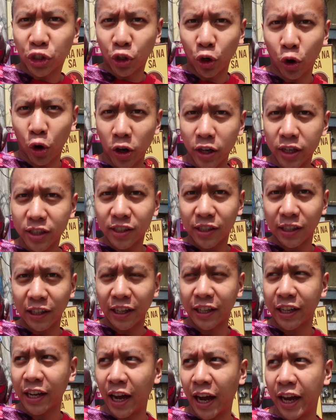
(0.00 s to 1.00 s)
choice,
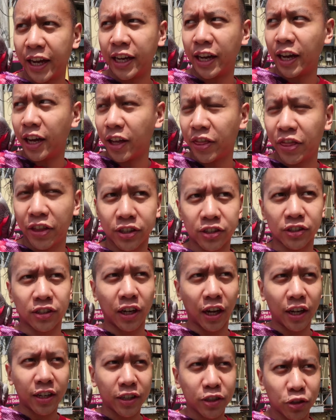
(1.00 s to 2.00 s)
LIgaya. The
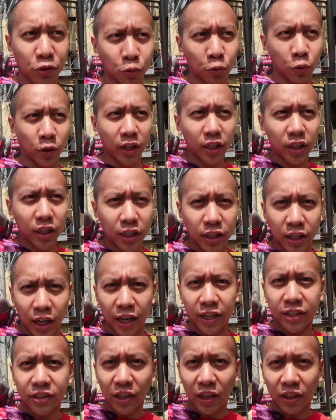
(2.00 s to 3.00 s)
sun is really
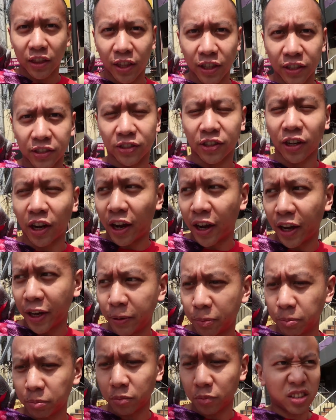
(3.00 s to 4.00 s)
nice at this
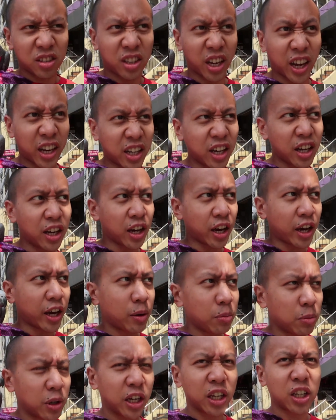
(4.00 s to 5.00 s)
time. 10
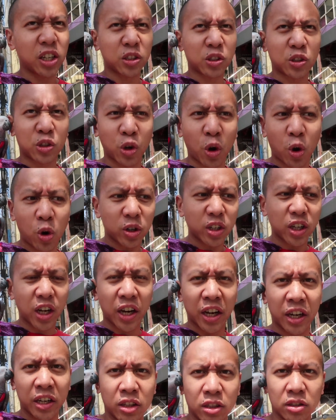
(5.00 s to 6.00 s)
a.m. It is so
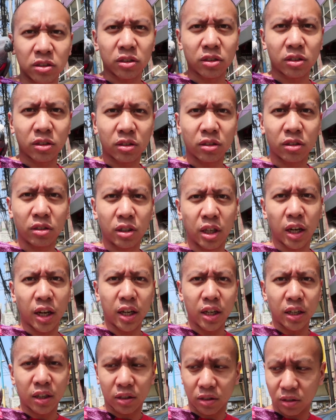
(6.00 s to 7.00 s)
nice.
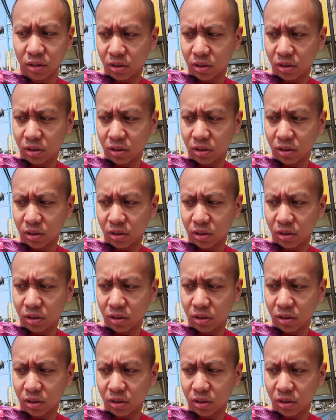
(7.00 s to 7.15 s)
Yes.